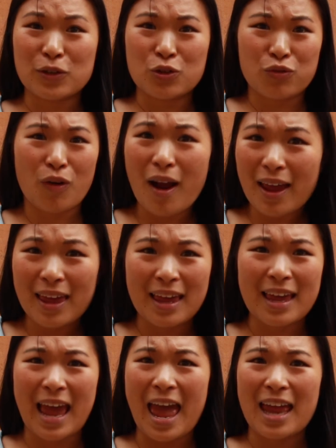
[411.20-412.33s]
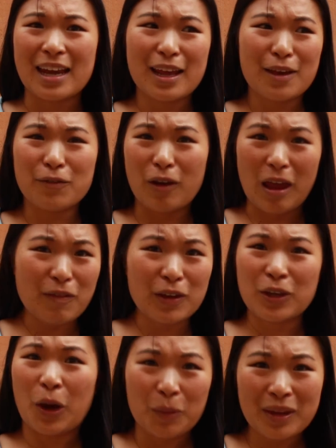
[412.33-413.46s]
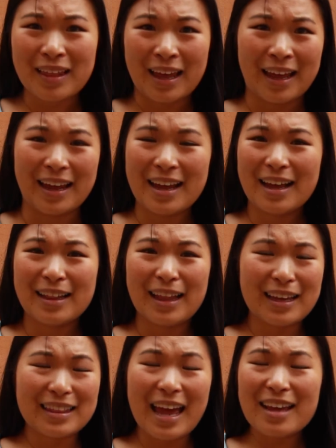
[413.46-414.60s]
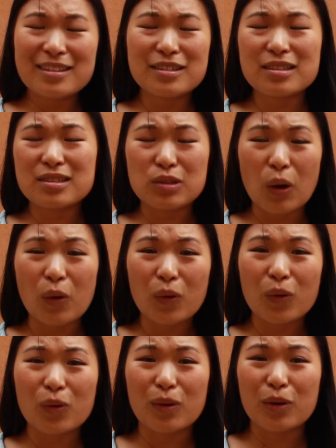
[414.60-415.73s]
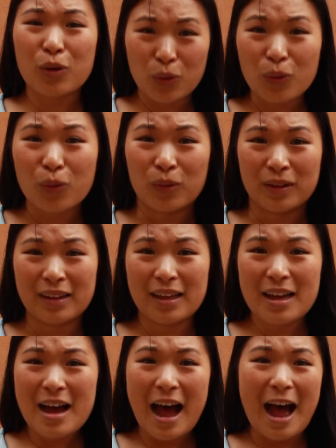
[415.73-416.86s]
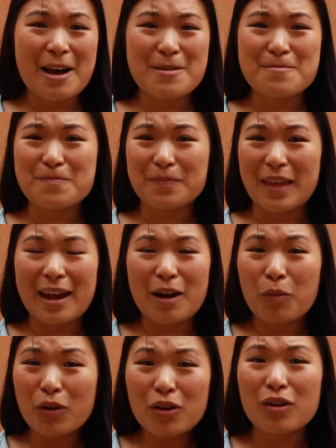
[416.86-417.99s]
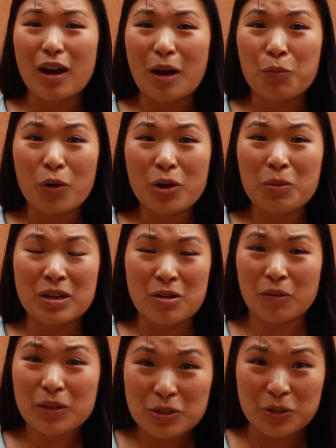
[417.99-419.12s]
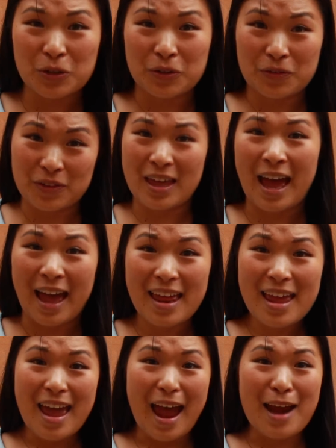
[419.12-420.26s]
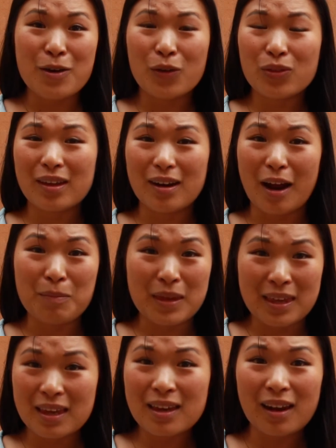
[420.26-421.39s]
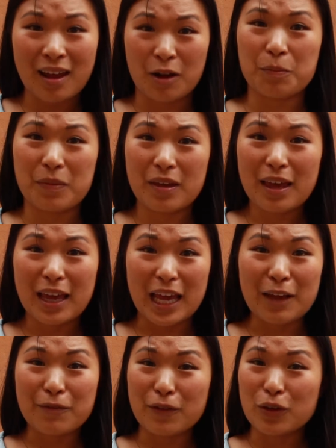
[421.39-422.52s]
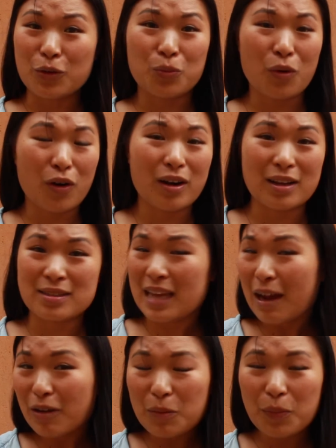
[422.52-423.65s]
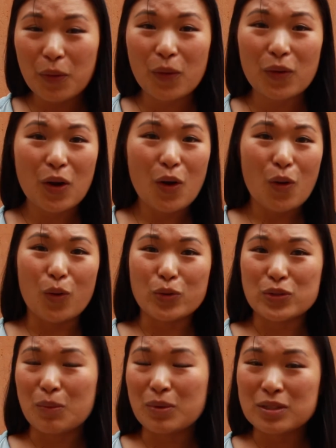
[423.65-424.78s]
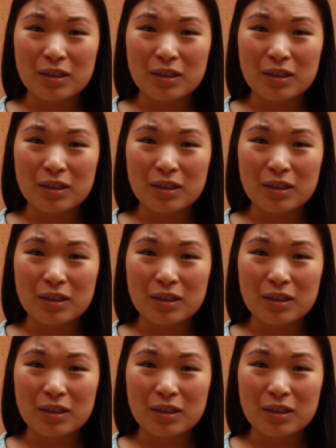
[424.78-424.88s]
trying and for even going there. Like, that is just so cool. And I want to acknowledge you for that, and know that I'm here to help if you want a sounding board or someone